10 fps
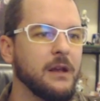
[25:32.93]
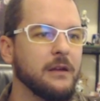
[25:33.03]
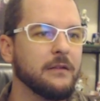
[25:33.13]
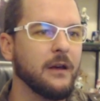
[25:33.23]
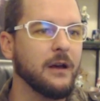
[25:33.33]

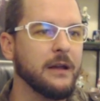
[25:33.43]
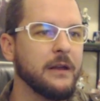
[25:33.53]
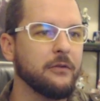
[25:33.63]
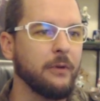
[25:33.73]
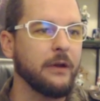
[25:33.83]
he's
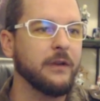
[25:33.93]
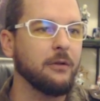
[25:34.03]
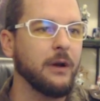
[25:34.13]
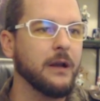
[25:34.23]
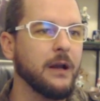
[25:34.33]

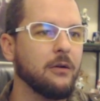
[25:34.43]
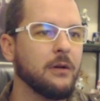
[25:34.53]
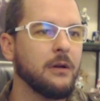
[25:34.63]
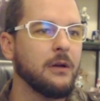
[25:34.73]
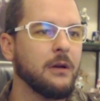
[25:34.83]
resting right now.
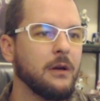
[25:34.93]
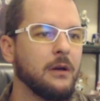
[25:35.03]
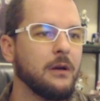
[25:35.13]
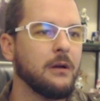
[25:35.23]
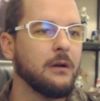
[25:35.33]

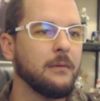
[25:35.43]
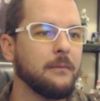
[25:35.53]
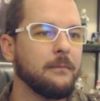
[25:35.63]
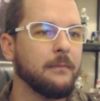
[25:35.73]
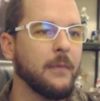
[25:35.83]

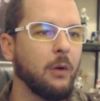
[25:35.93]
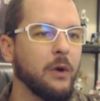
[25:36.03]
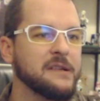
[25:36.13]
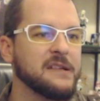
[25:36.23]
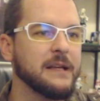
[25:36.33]
I
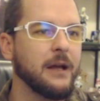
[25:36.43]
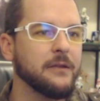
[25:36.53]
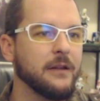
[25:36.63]
want to take out